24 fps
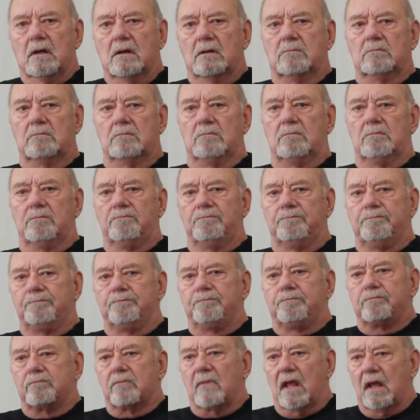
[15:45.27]

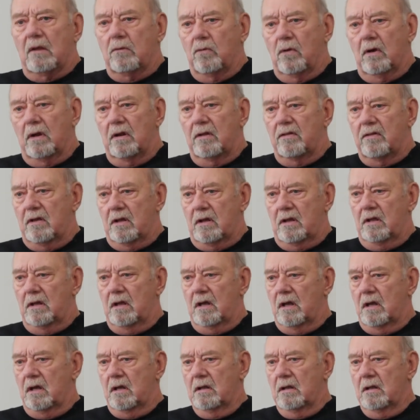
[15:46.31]
And one of the